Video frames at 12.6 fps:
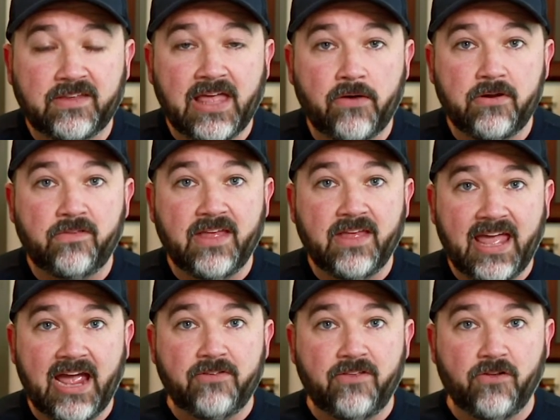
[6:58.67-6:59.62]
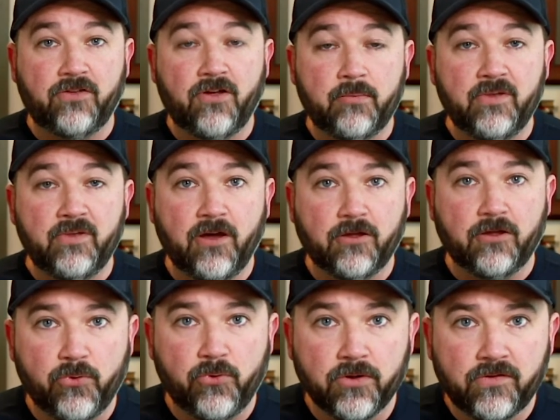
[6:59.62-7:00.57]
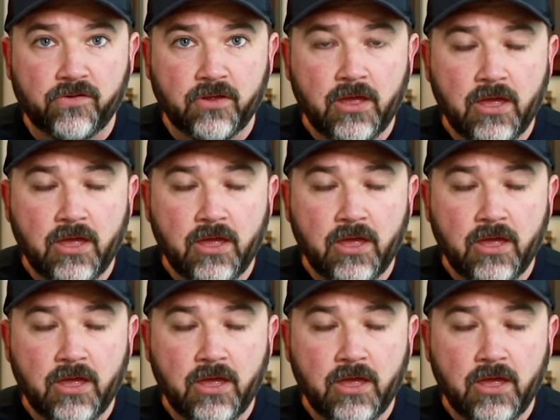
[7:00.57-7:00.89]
counties that have these autonomous health boards.